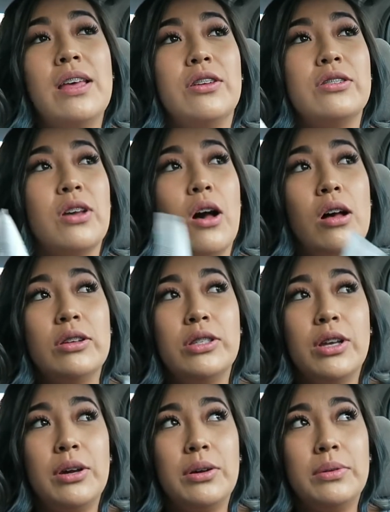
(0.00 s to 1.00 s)
There's
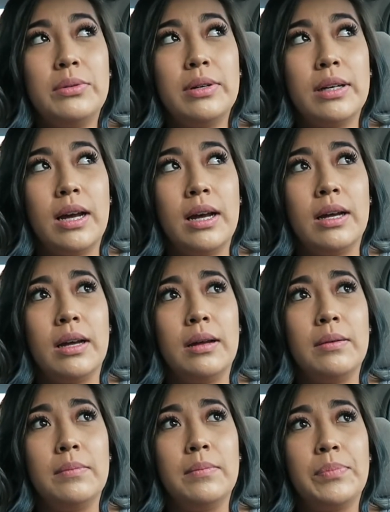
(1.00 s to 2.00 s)
also,
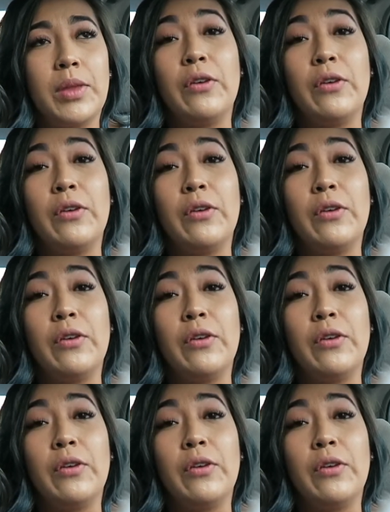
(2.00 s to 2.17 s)
um,